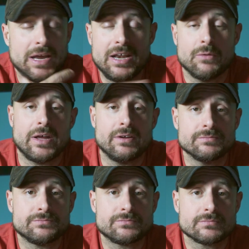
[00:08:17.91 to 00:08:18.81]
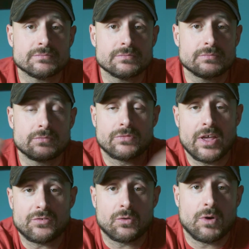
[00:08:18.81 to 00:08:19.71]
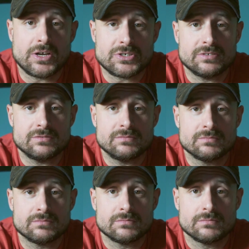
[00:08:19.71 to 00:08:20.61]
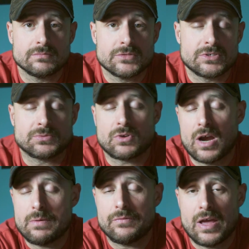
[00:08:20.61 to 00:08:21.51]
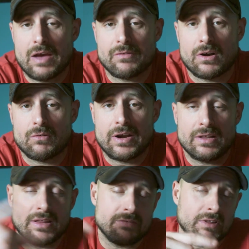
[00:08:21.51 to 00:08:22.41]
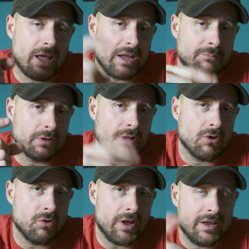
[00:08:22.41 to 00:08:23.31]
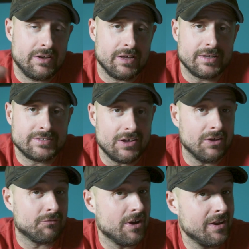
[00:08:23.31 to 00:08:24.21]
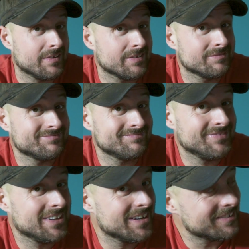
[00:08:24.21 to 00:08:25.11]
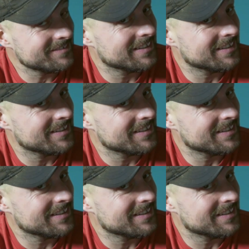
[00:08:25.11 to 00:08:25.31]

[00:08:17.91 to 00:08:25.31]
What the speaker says: Anyway, thanks for watching. Subscribe if you haven't already. Leave a like below and tell a friend. You know,